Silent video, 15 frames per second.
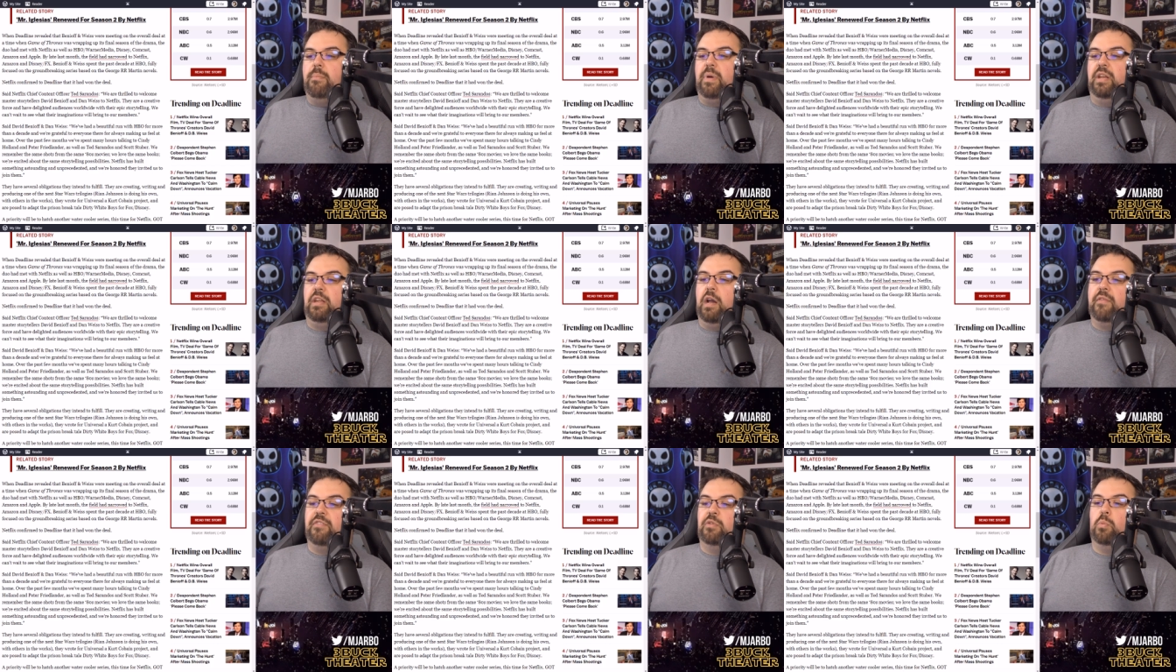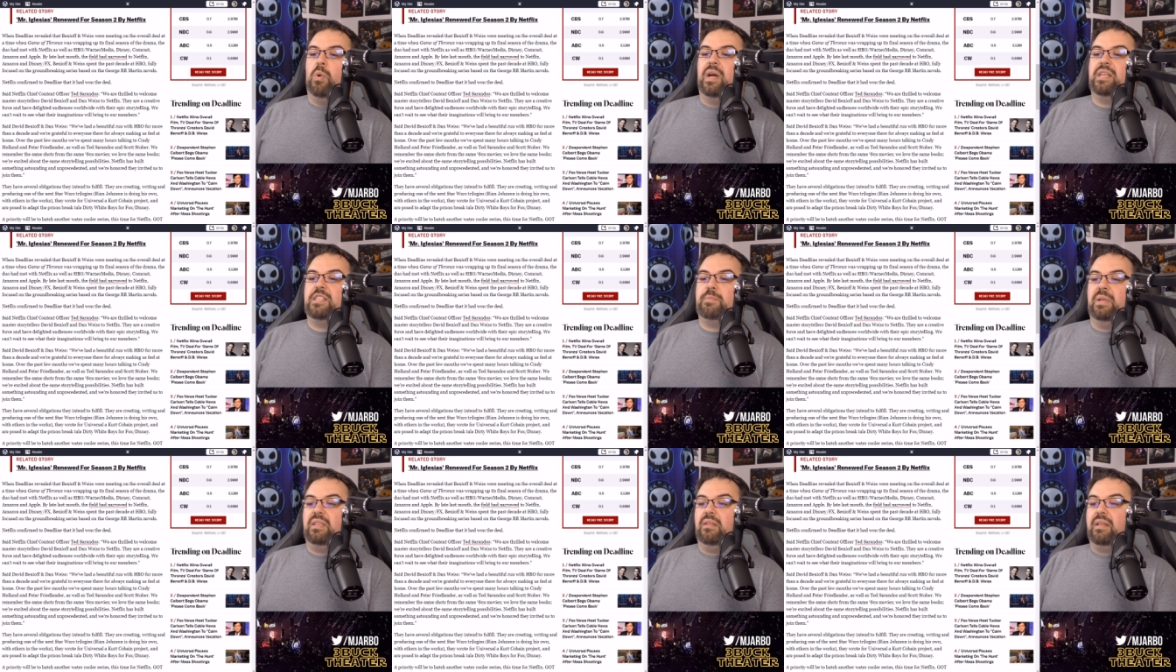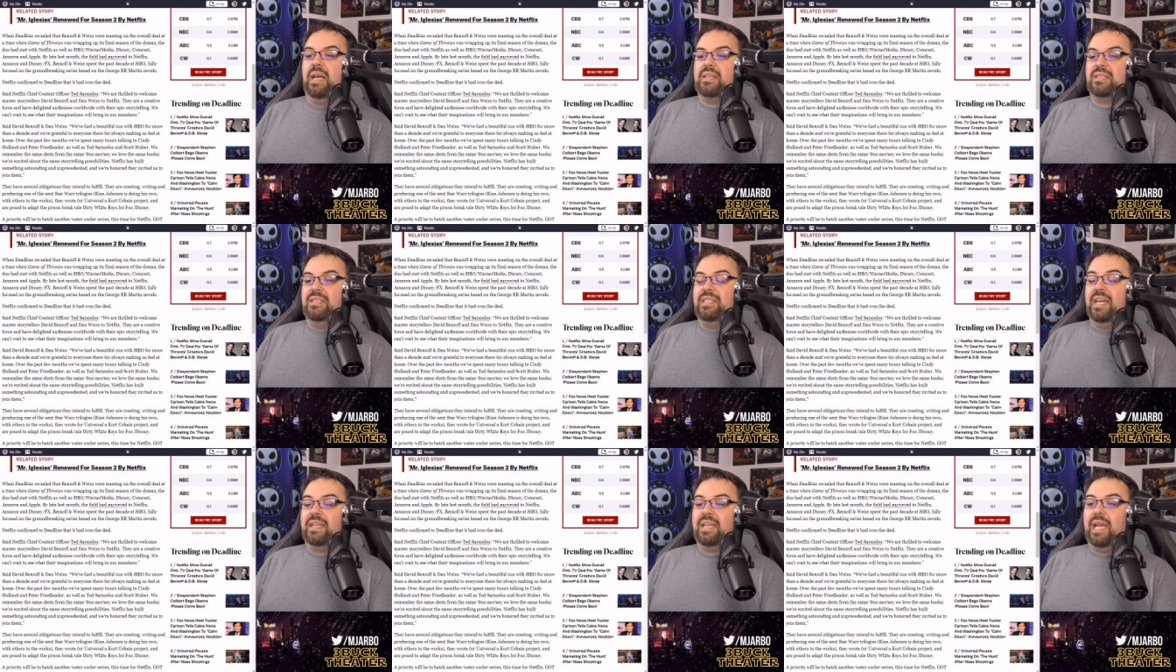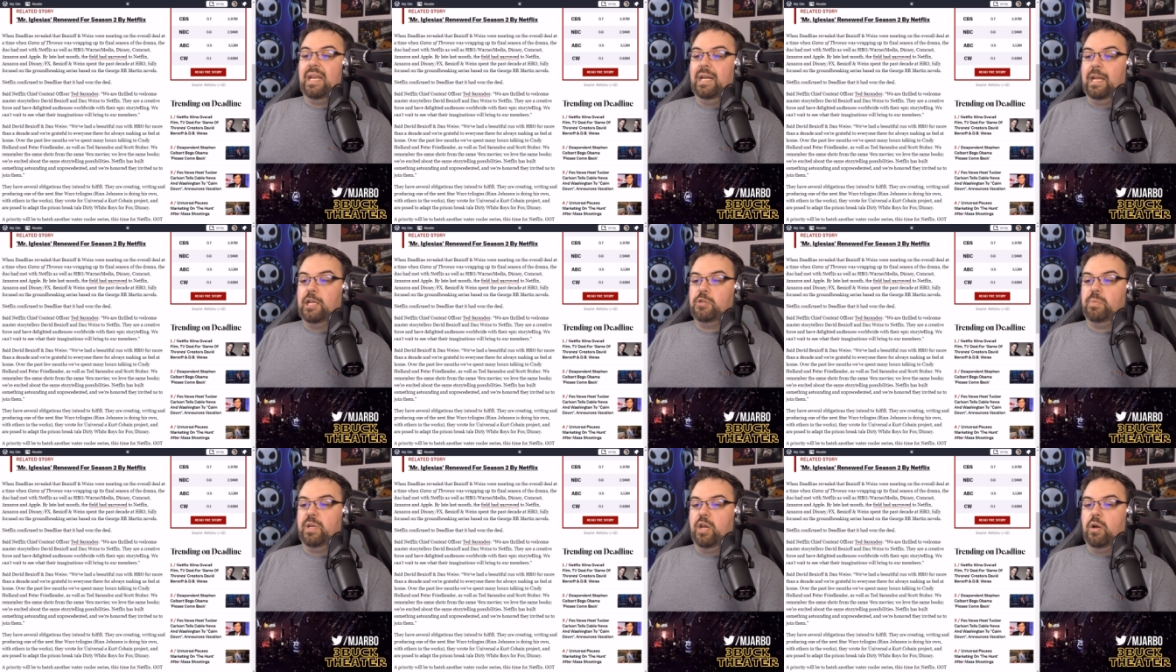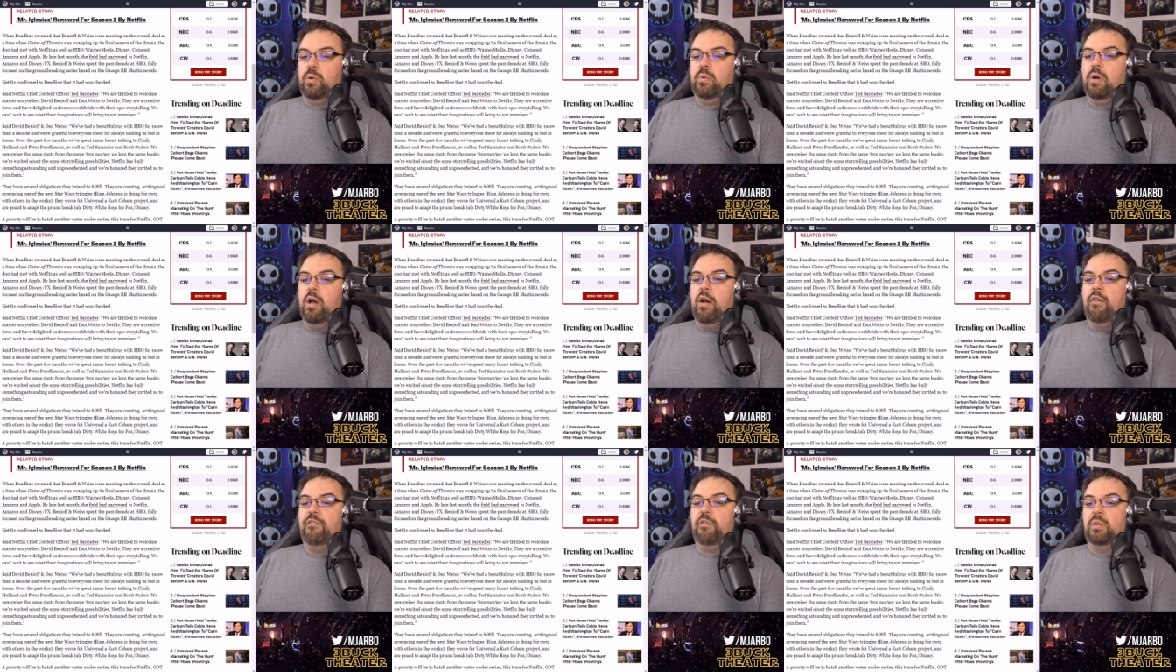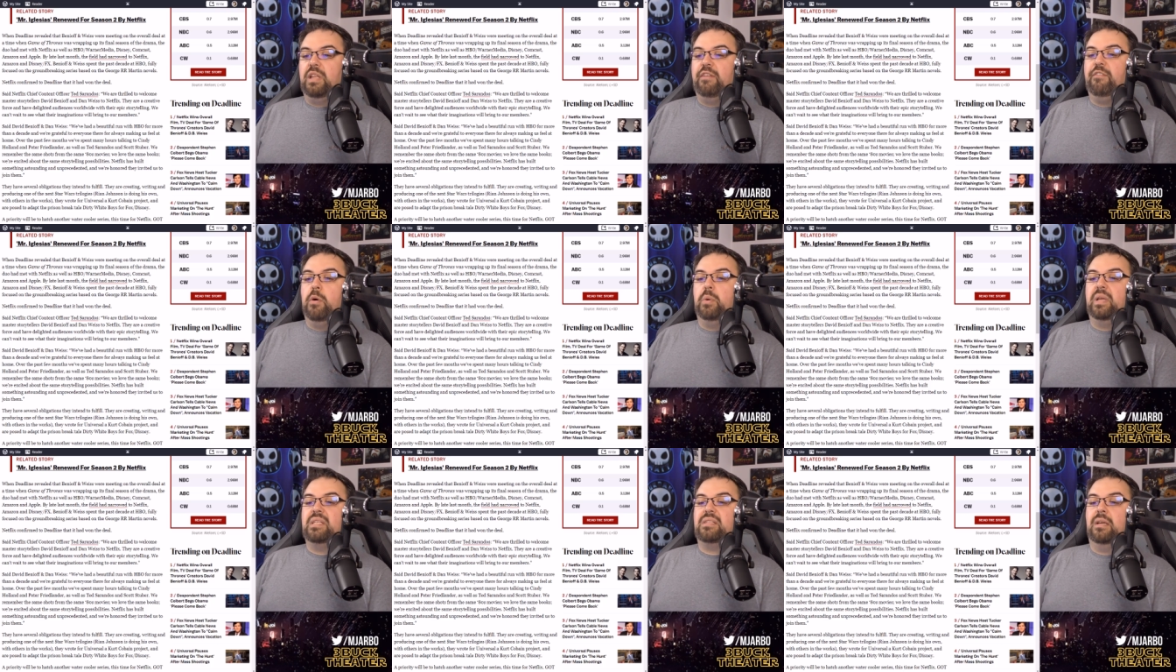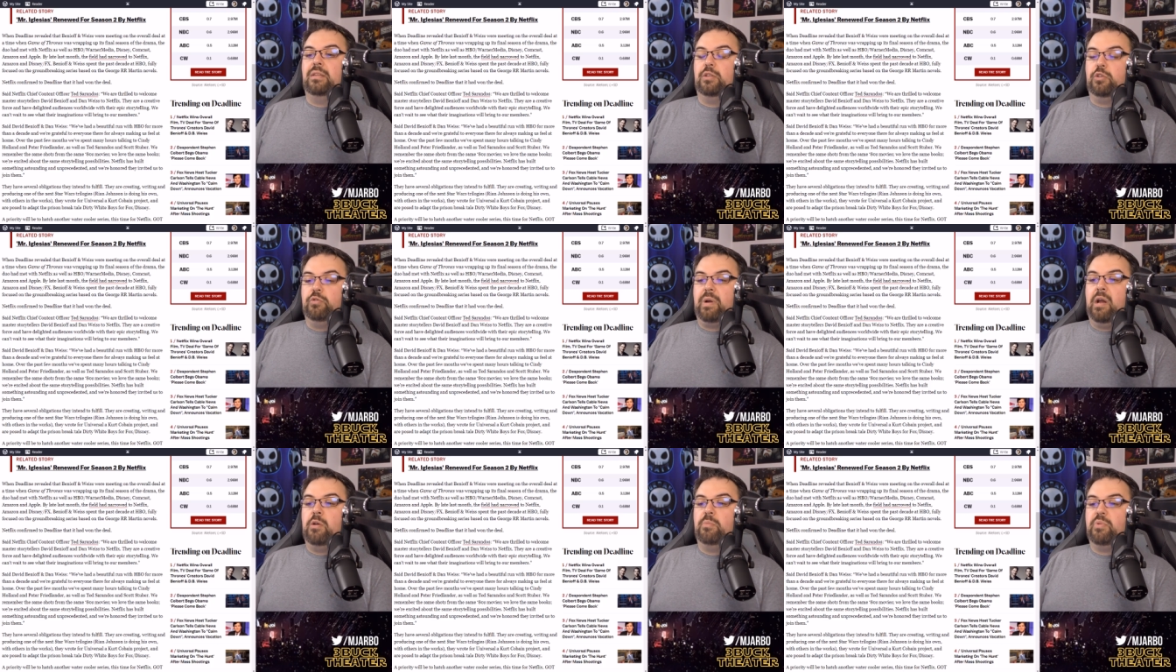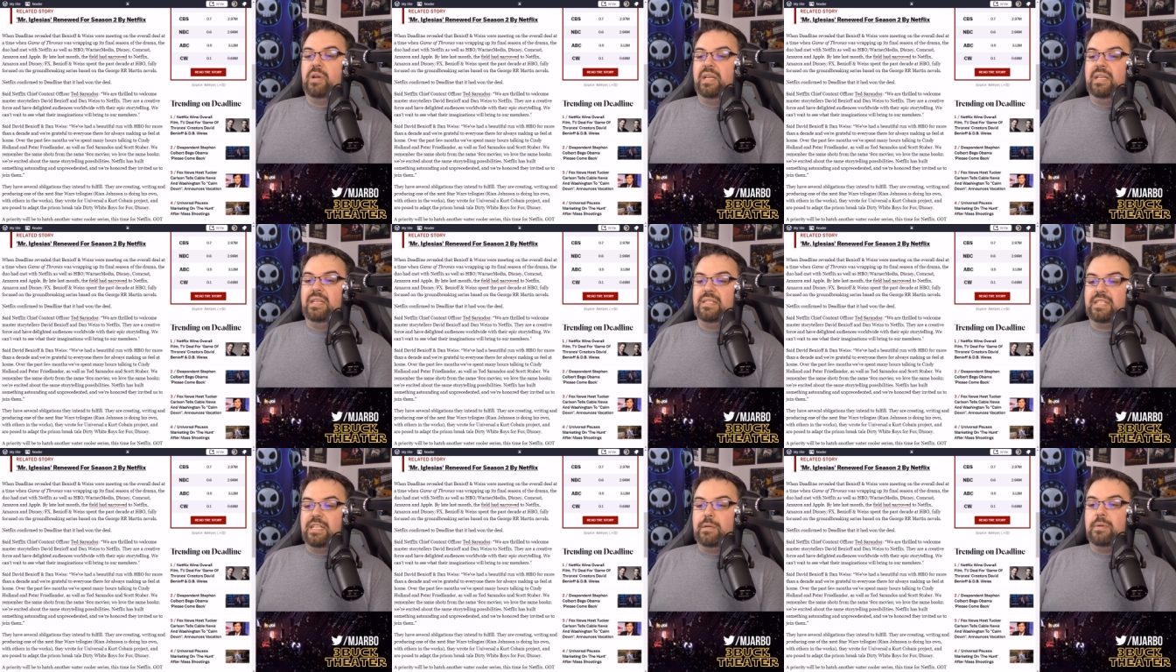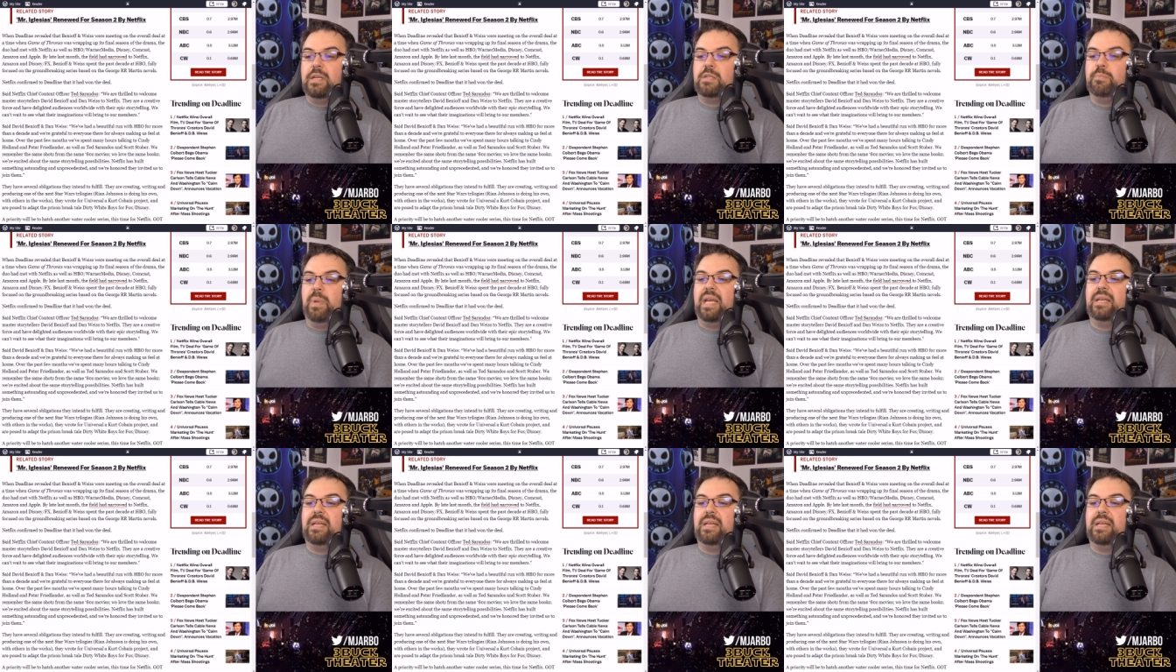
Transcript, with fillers: Benioff and Weiss spent the last decade at HBO, fully focused on the groundbreaking series